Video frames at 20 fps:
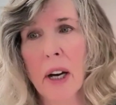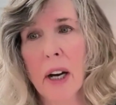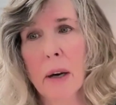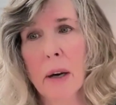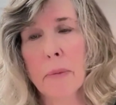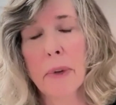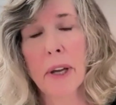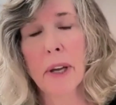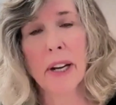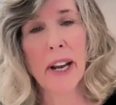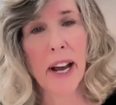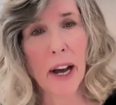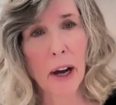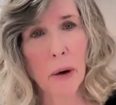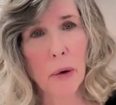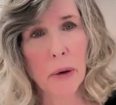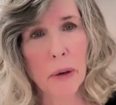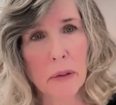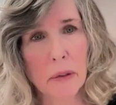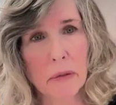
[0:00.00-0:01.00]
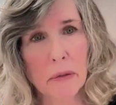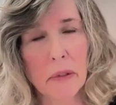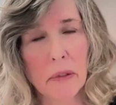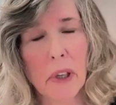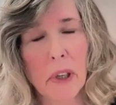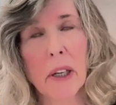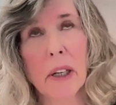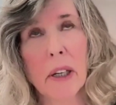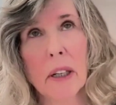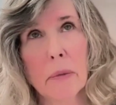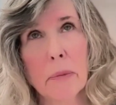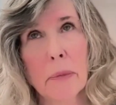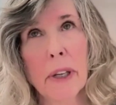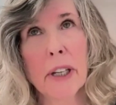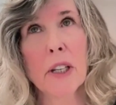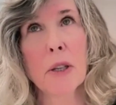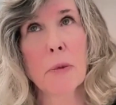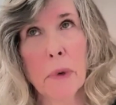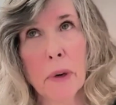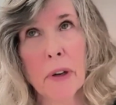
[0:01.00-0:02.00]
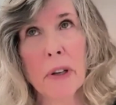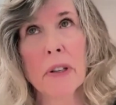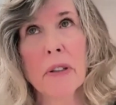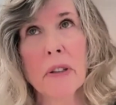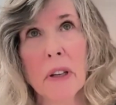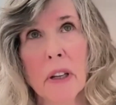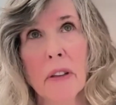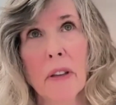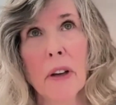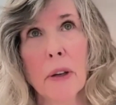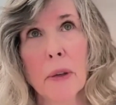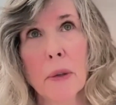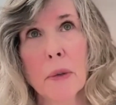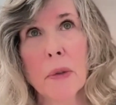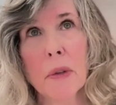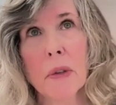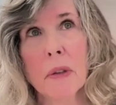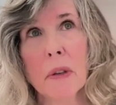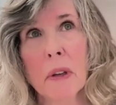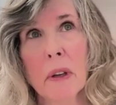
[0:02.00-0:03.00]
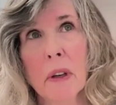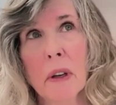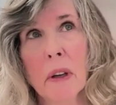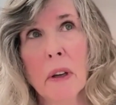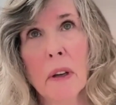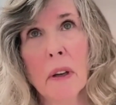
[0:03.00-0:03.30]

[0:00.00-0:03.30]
and how experiencing those